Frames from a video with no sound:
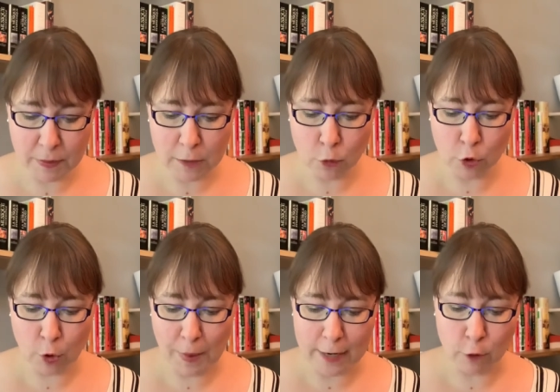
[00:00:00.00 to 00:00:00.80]

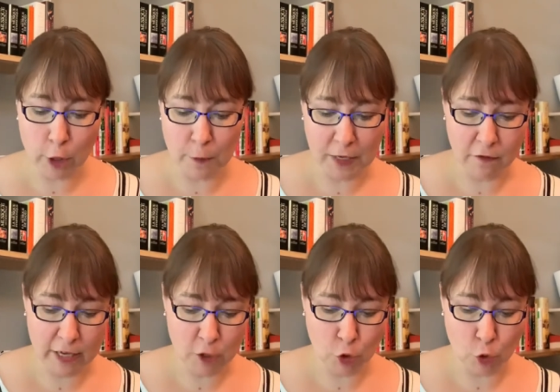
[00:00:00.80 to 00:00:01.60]
Bildungsroman or
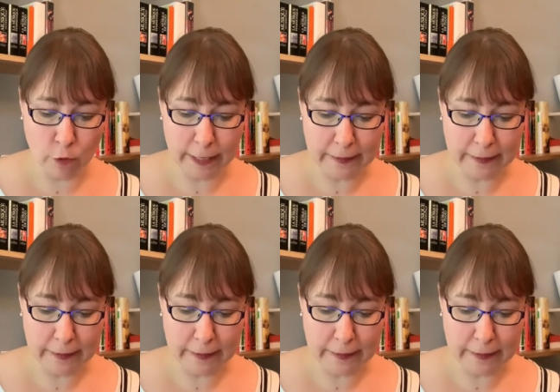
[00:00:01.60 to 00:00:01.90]
coming-of-age story?